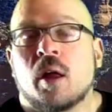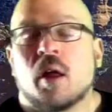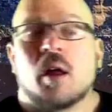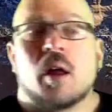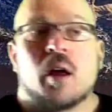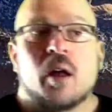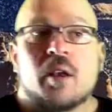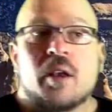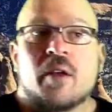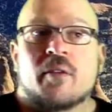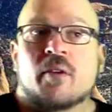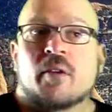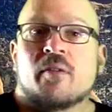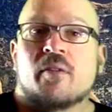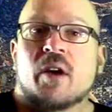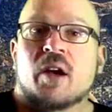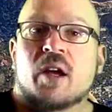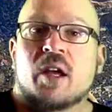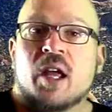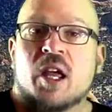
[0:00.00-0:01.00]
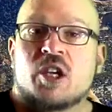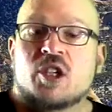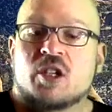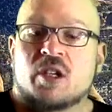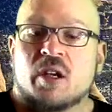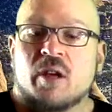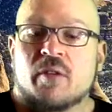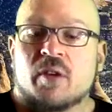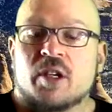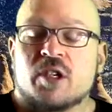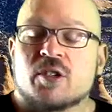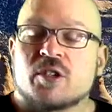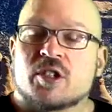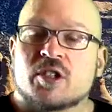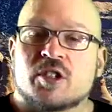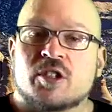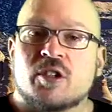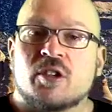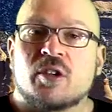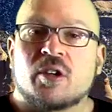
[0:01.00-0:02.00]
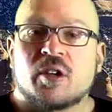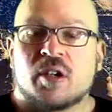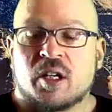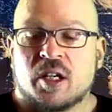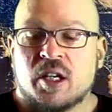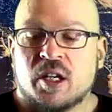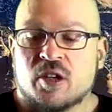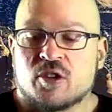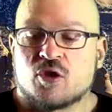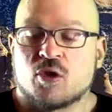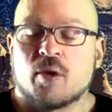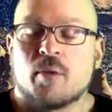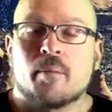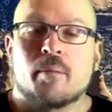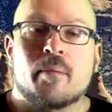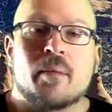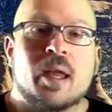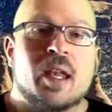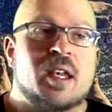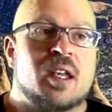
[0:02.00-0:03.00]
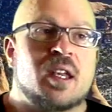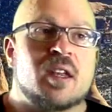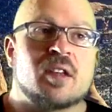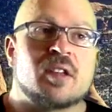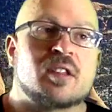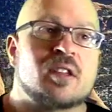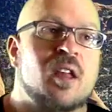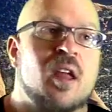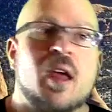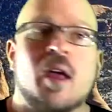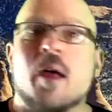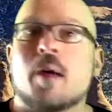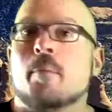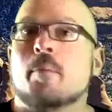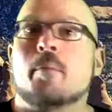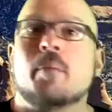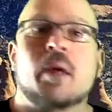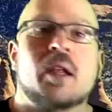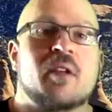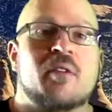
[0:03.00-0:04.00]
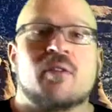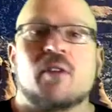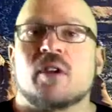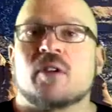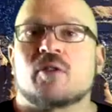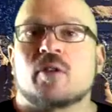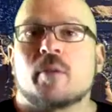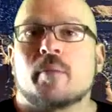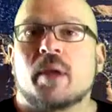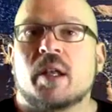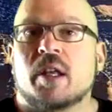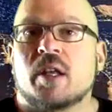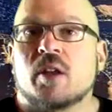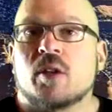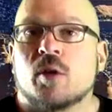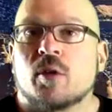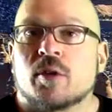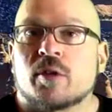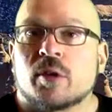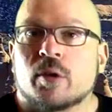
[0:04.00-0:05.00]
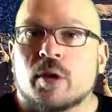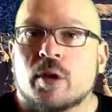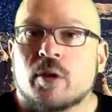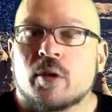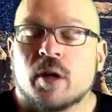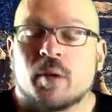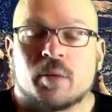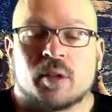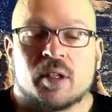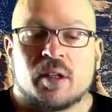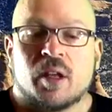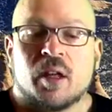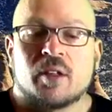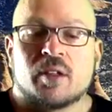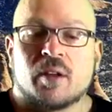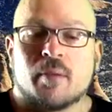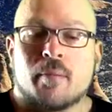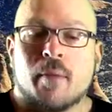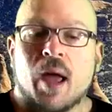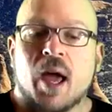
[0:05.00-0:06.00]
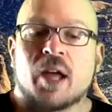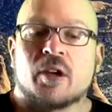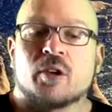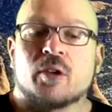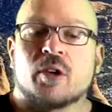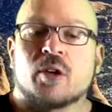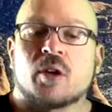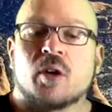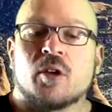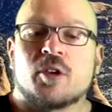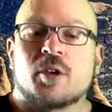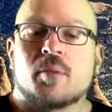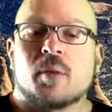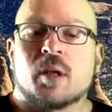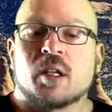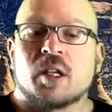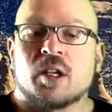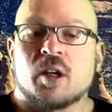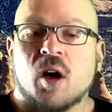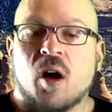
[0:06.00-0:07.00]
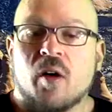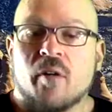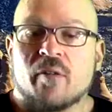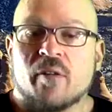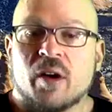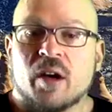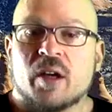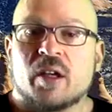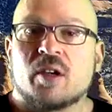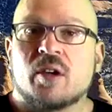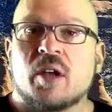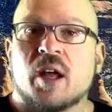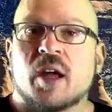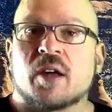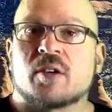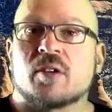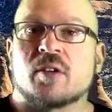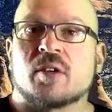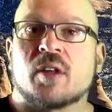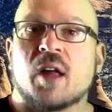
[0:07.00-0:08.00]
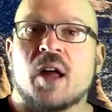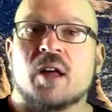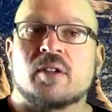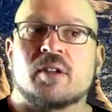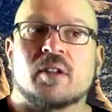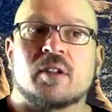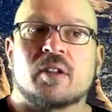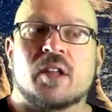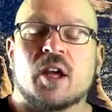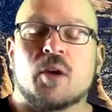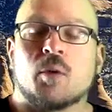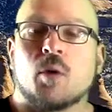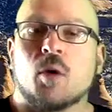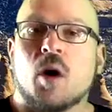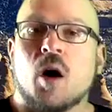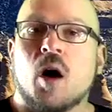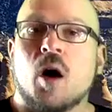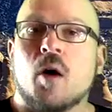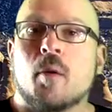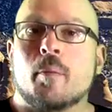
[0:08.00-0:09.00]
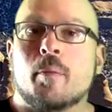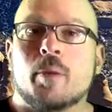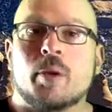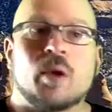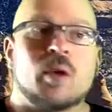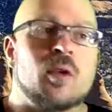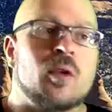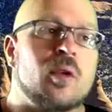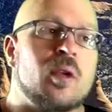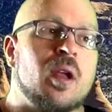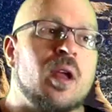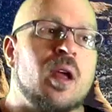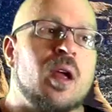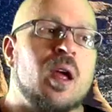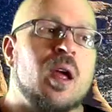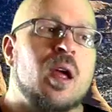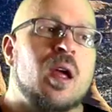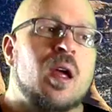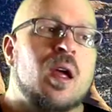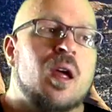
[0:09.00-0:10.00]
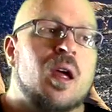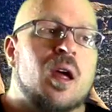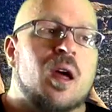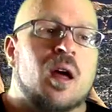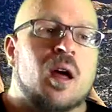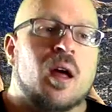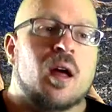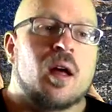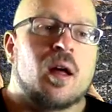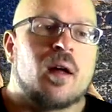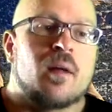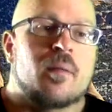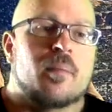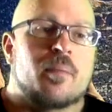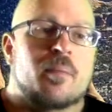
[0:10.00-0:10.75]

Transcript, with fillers: a different variation of it. You're still going to get tremendous benefits from any of those three grips. It doesn't matter. They're ultimately all very good exercises. They will all build uh,